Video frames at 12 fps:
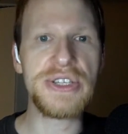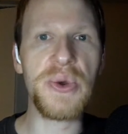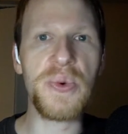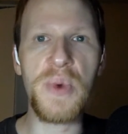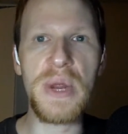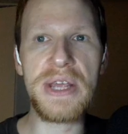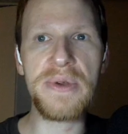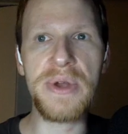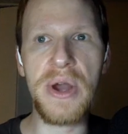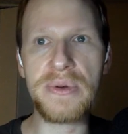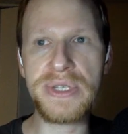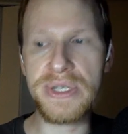So when you
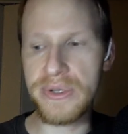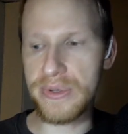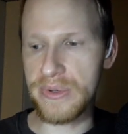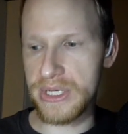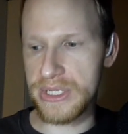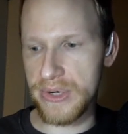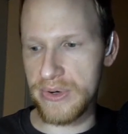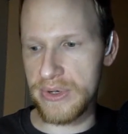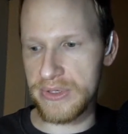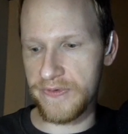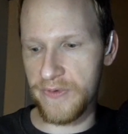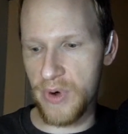go to the show
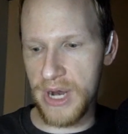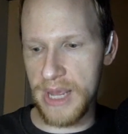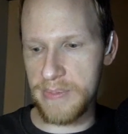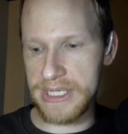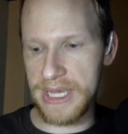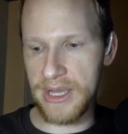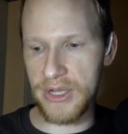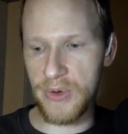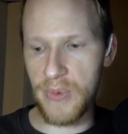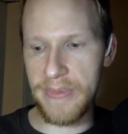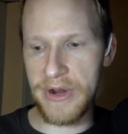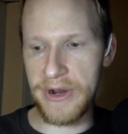notes for a
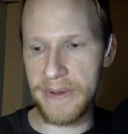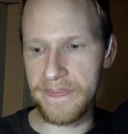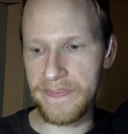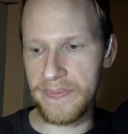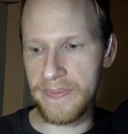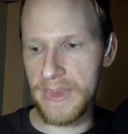particular webinar,